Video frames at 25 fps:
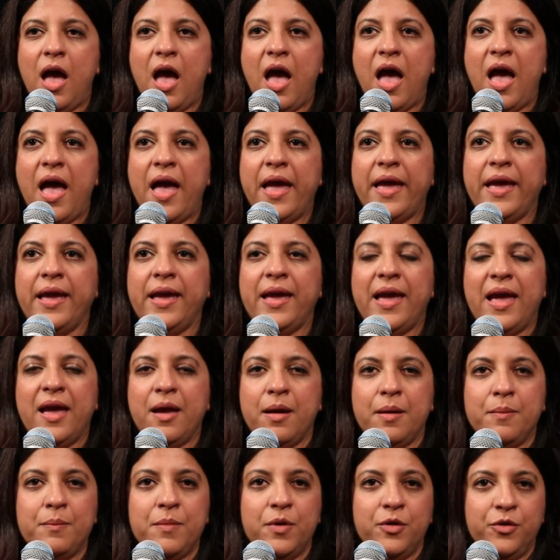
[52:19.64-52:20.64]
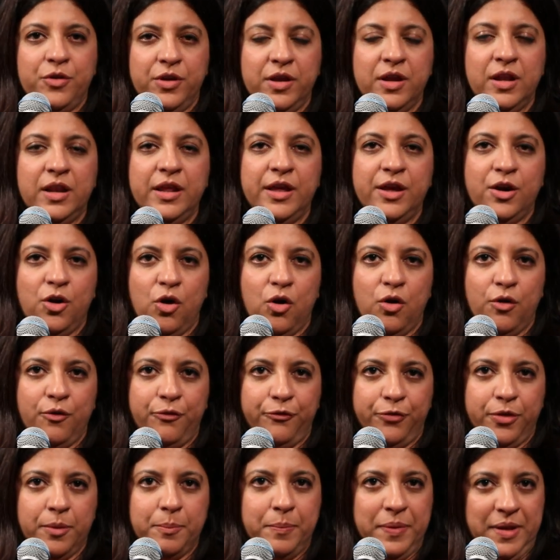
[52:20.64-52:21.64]
I am really
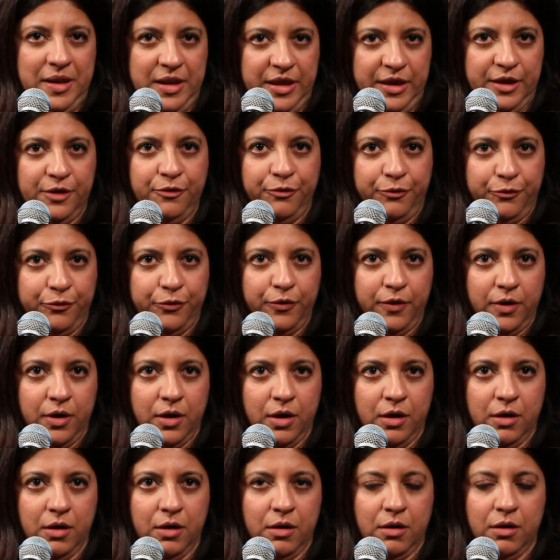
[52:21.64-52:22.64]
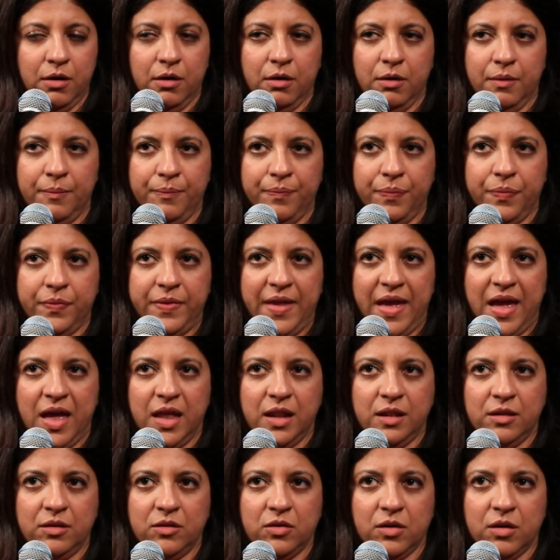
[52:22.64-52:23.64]
of the belief
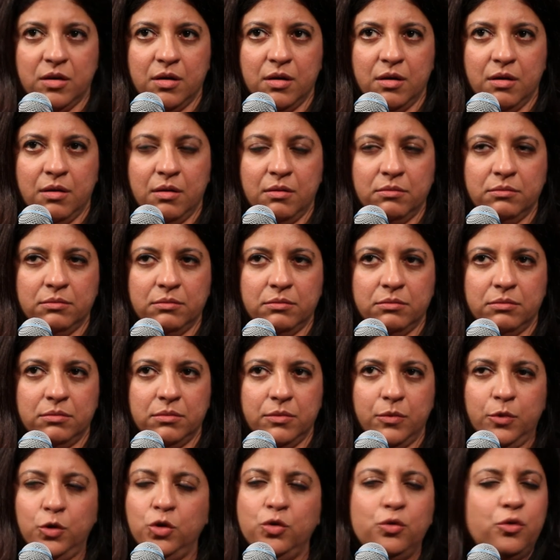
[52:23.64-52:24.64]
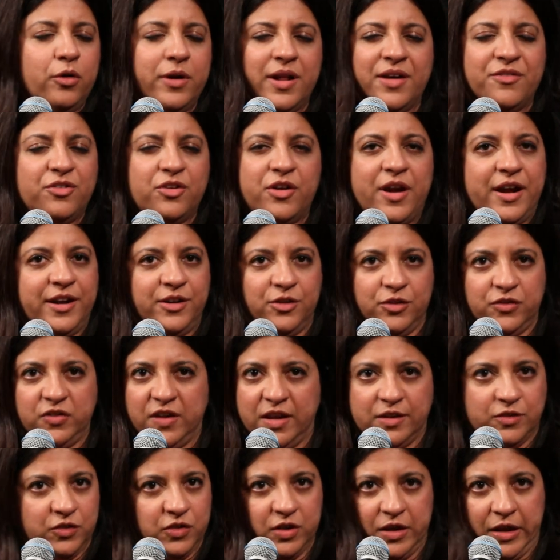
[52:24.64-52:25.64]
that you don't have a right to
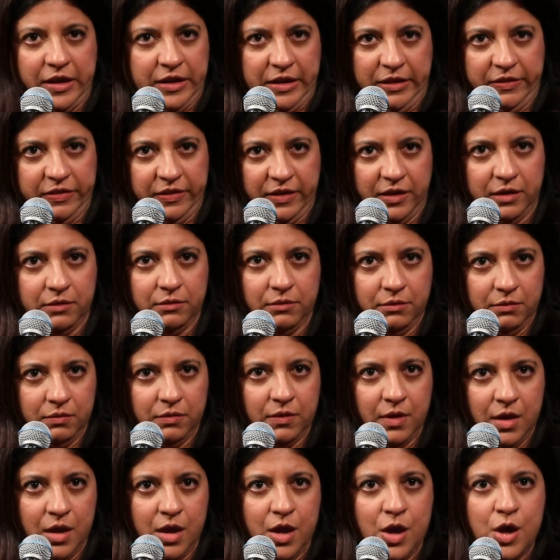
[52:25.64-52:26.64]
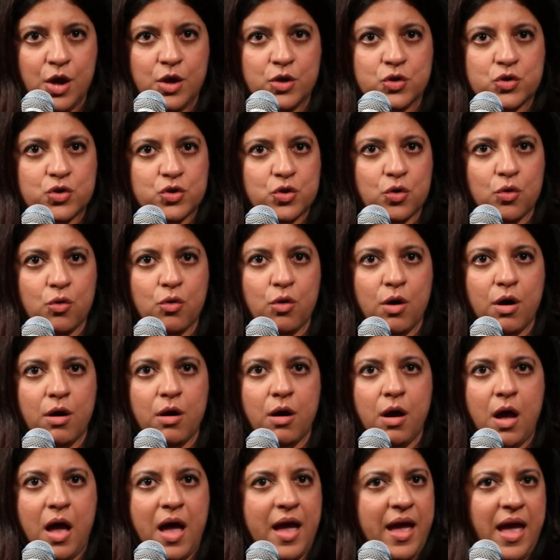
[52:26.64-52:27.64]
censor anything. So
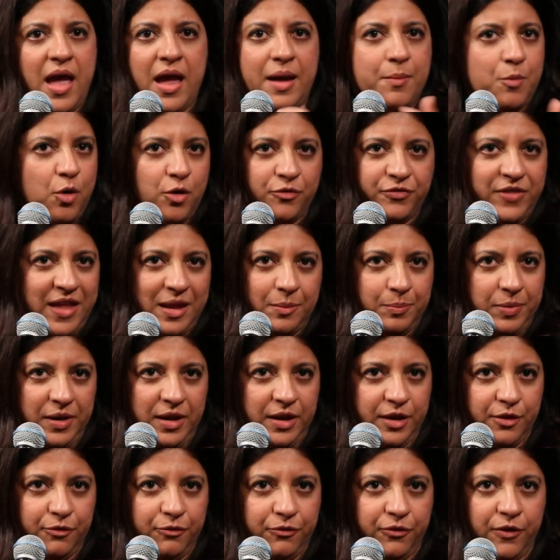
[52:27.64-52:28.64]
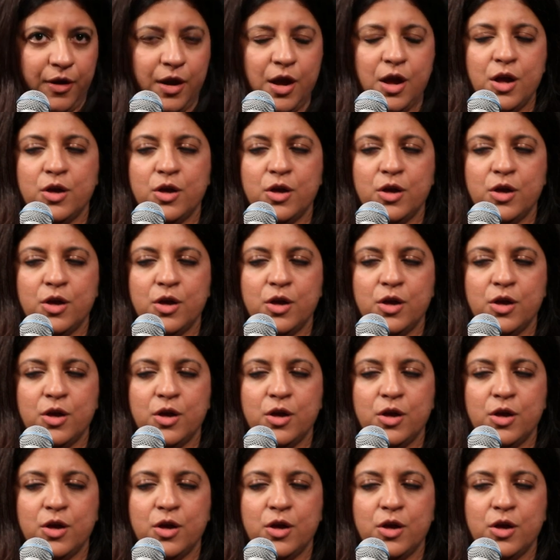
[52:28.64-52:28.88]
I'm of that belief.